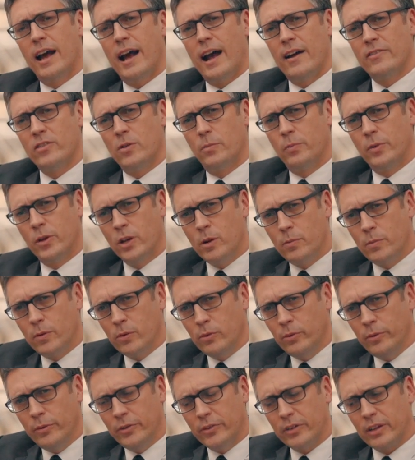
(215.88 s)
and the
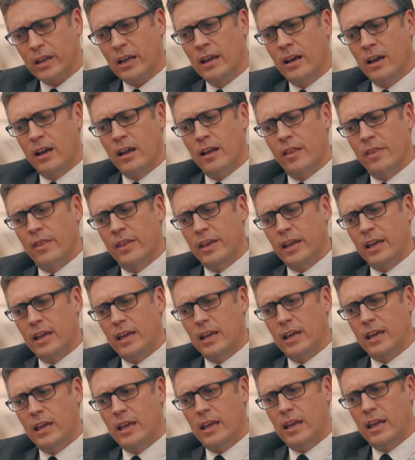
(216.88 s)
pupils.
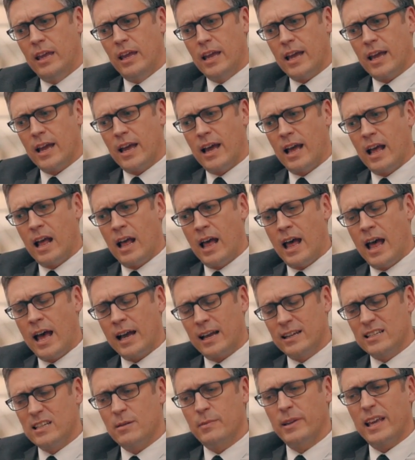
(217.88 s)
The
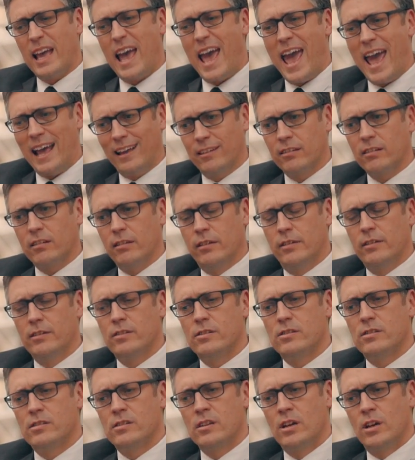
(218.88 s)
academic
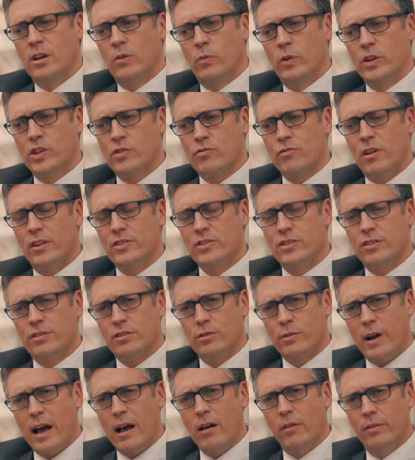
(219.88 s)
excellence, which runs
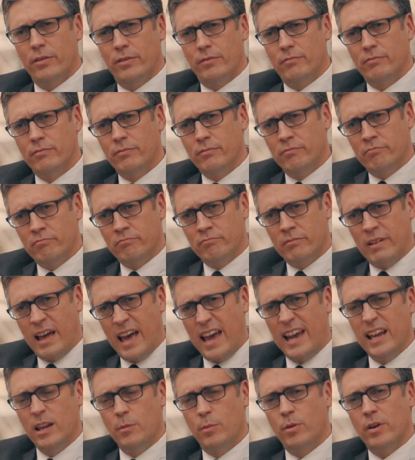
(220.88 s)
throughout
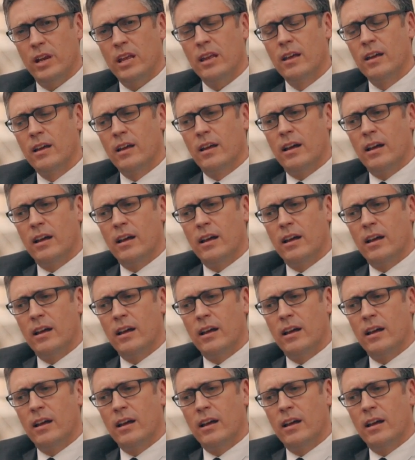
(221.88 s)
Haileybury,